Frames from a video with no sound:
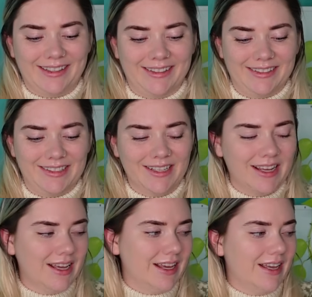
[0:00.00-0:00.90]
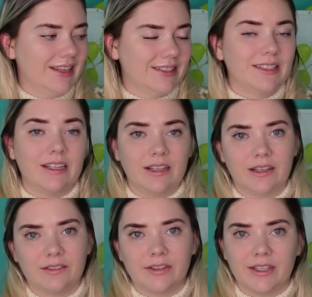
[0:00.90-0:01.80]
and see
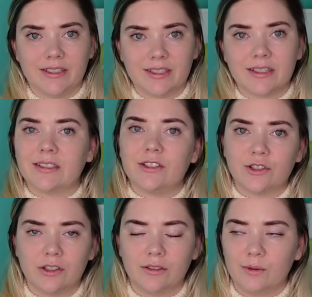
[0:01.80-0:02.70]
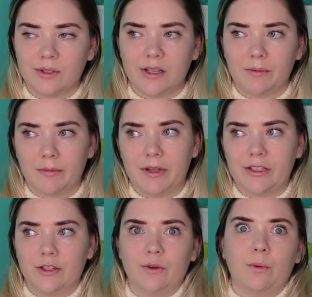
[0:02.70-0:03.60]
if it because it should loosen up a bit
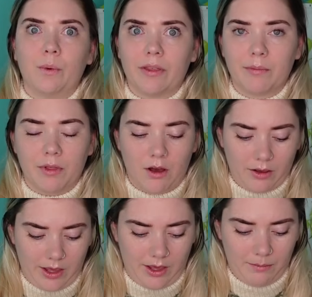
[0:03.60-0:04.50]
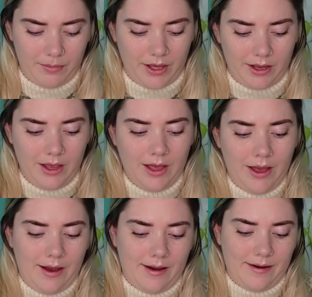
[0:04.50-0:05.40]
too with blocking but
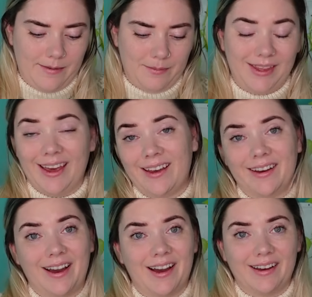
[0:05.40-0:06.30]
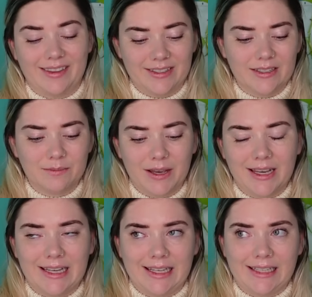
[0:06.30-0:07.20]
um, yeah uh, this is
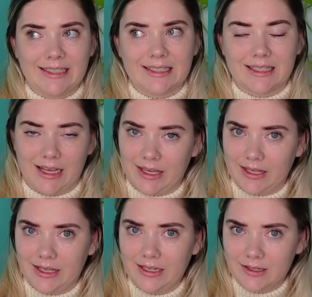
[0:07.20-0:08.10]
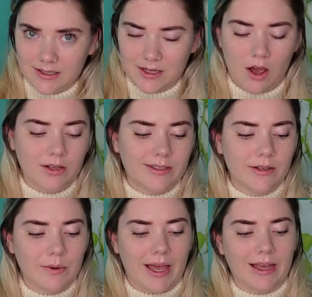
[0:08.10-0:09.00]
my second
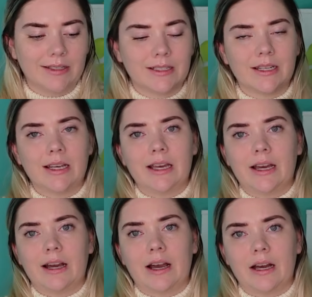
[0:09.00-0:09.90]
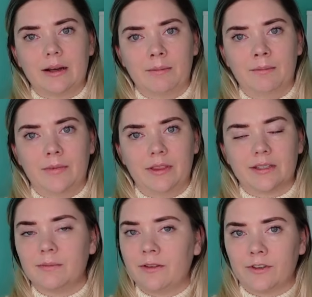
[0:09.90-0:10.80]
Oslo hat um,
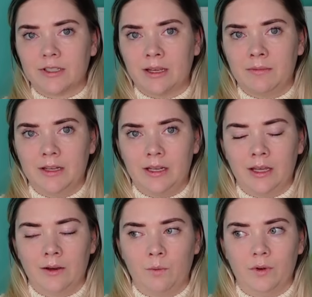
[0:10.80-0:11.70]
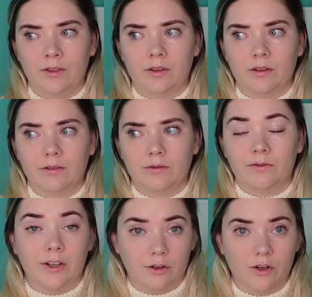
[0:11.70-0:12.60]
this is my first time knitting it with
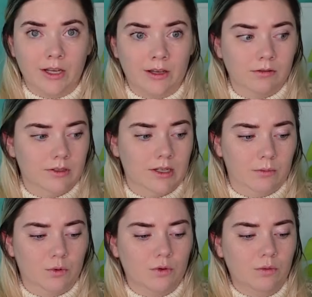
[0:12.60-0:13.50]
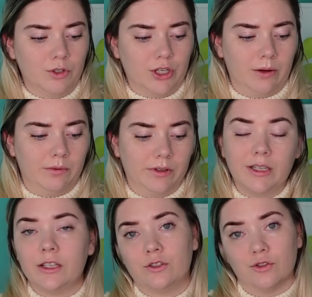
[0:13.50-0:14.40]
fingering held double which I
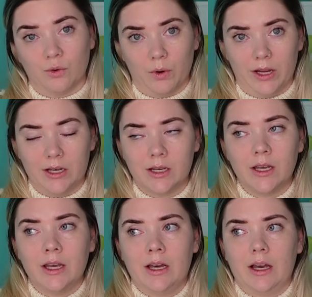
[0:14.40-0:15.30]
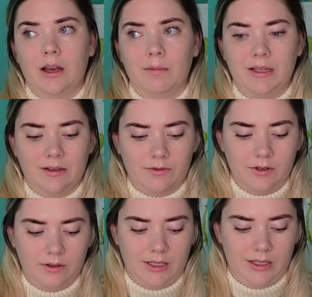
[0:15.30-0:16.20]
really enjoyed um, I
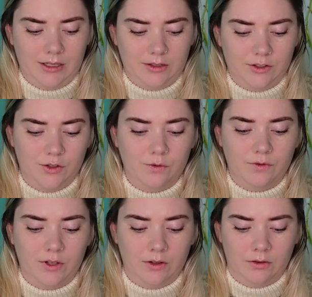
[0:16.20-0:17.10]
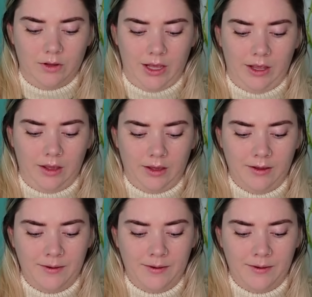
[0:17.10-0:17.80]
definitely do feel like